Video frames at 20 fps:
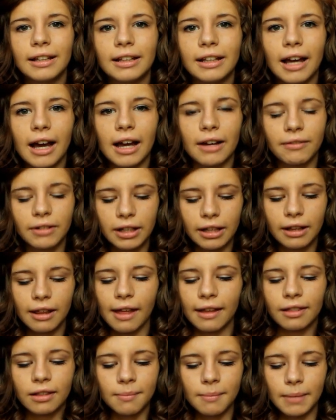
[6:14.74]
yeah, I really
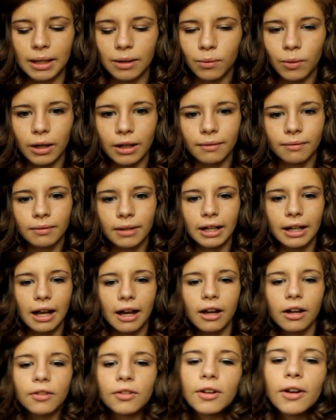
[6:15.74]
like the mint one. Like
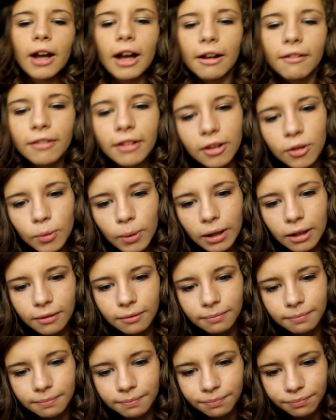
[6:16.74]
I also have this
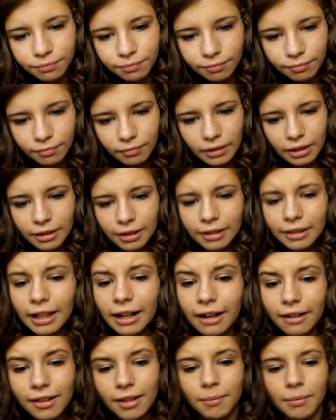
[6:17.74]
one that
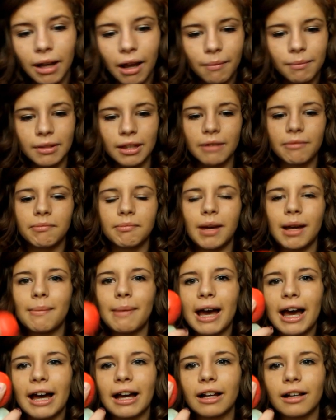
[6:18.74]
I sometimes keep in my
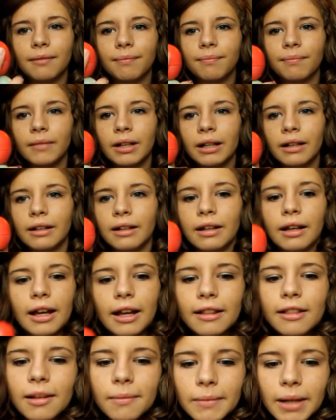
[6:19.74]
bag.
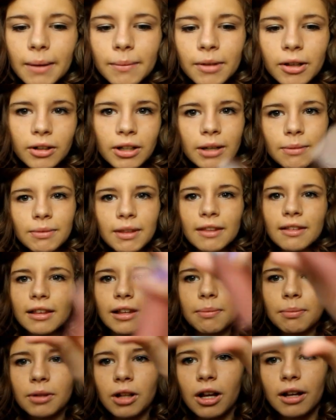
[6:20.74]
And sometimes I'll keep this
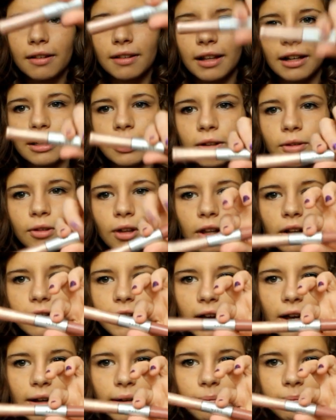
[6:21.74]
lip gloss that I use all the
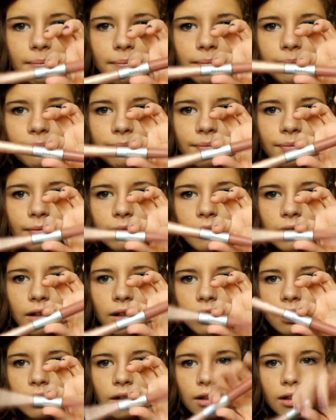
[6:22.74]
time.
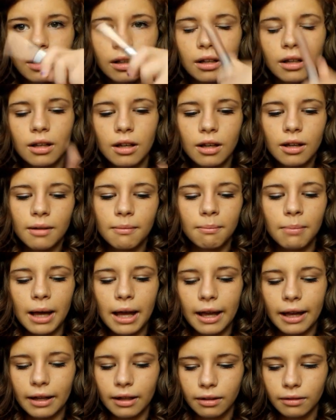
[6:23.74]

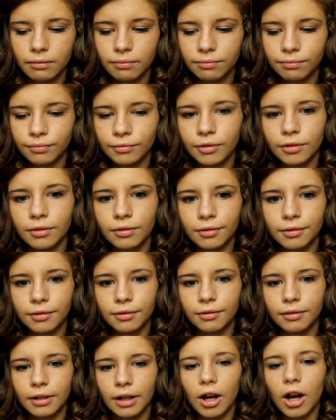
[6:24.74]
But
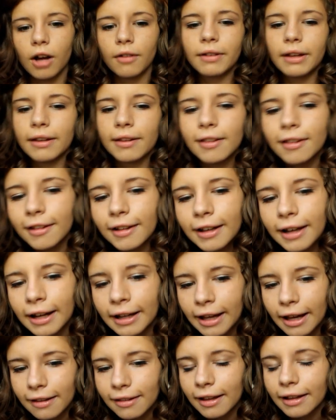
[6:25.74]
obviously I
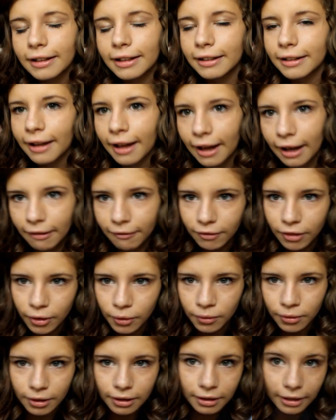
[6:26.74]
guess I didn't have
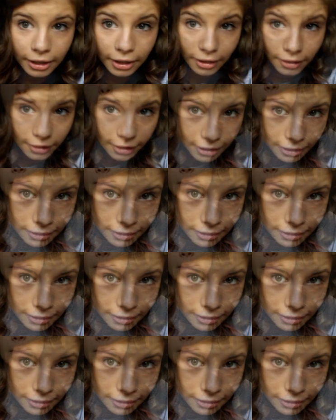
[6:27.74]
those in there